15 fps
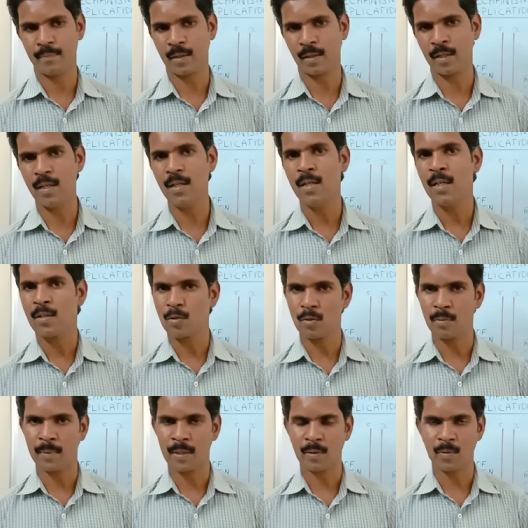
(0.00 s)
Okay, 2
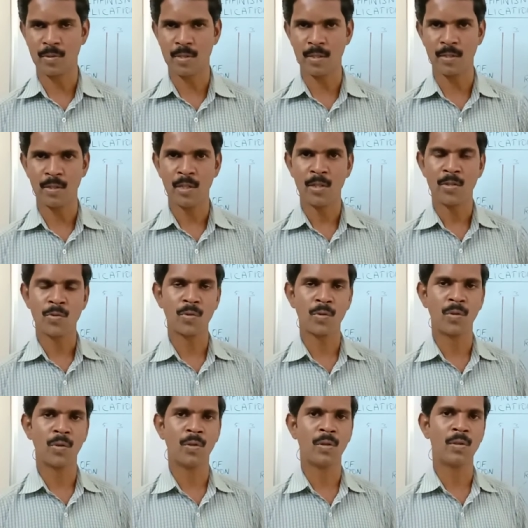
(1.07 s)
mark question.
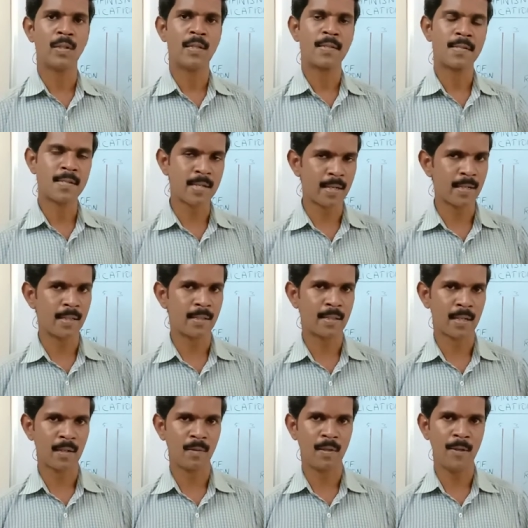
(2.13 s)
So study
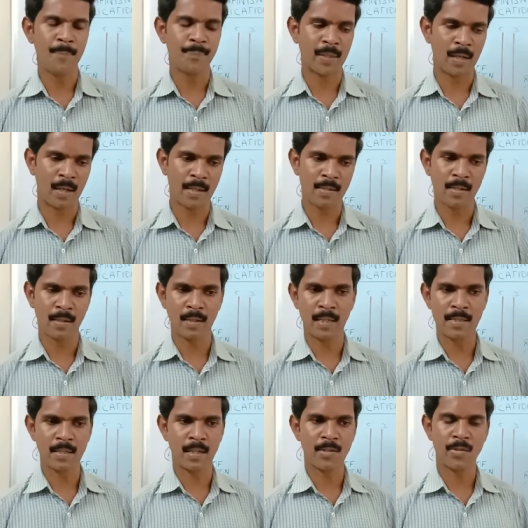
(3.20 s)
thoroughly. In the last
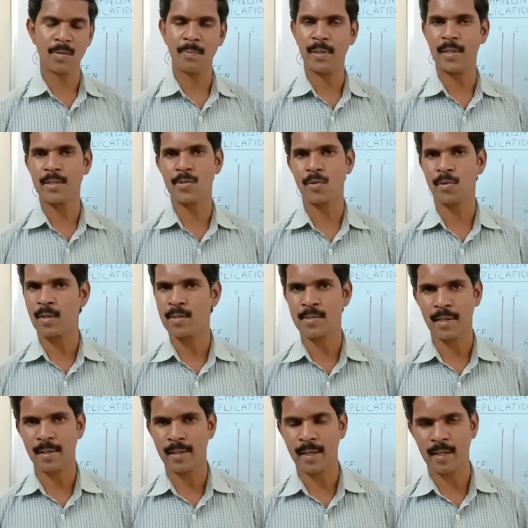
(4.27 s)
class also many students
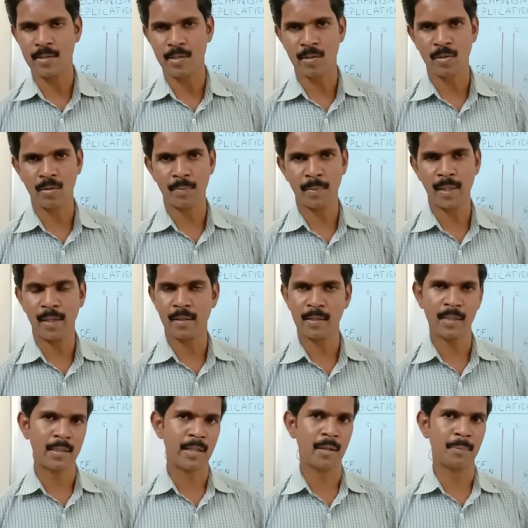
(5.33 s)
sent the answer to me. I
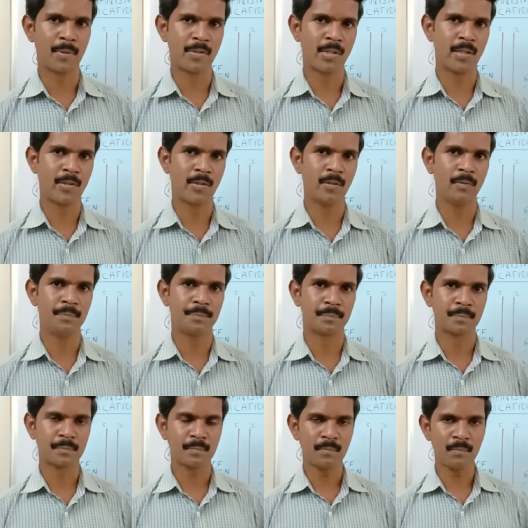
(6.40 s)
really appreciate
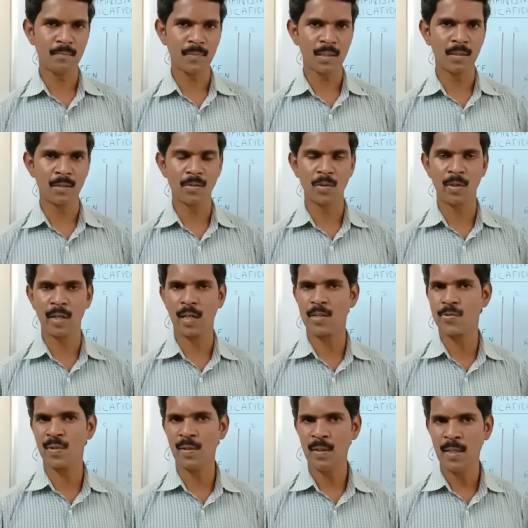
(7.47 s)
you. Today
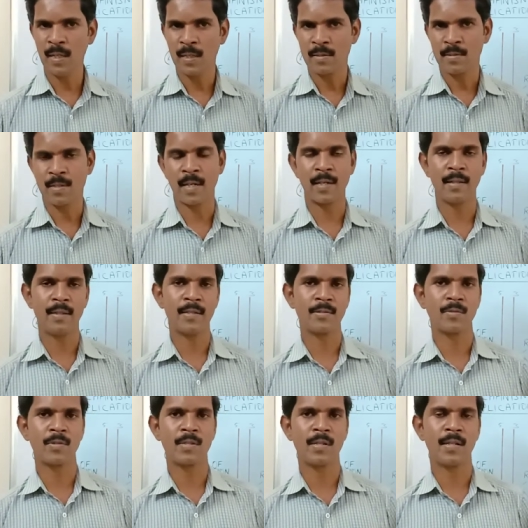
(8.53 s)
also study these
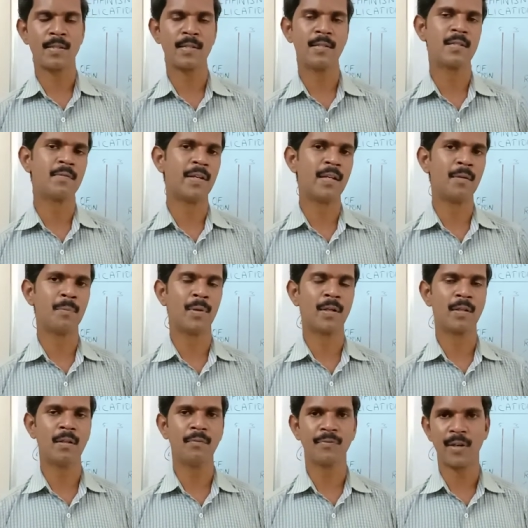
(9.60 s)
questions. It's very
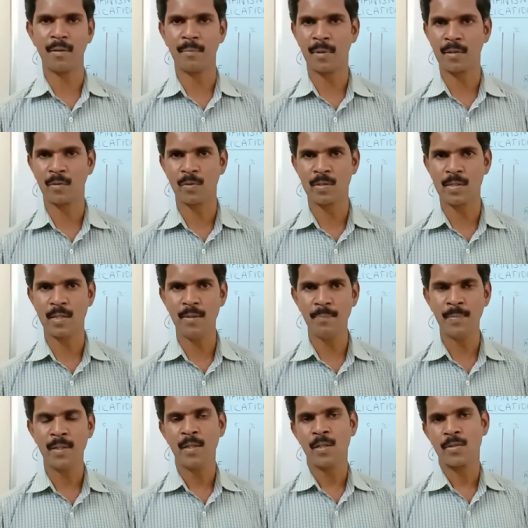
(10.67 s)
important, 5 mark question.
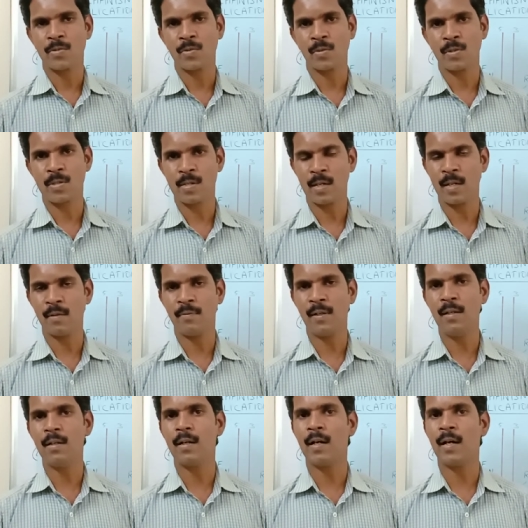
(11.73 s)
So study
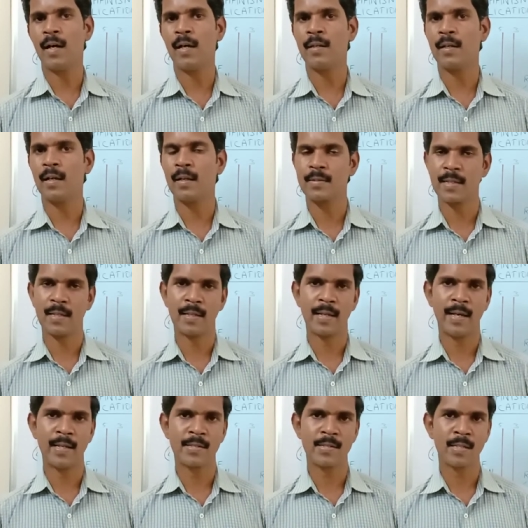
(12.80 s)
well and send the
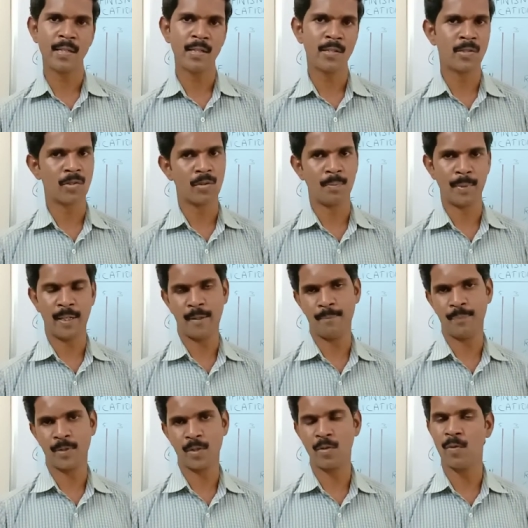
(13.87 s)
answer to me
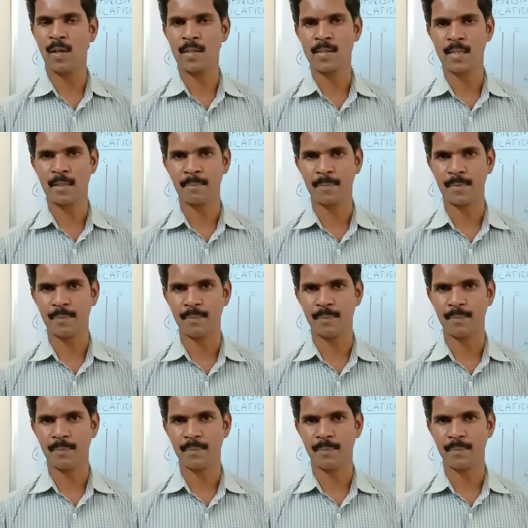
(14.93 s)
through WhatsApp.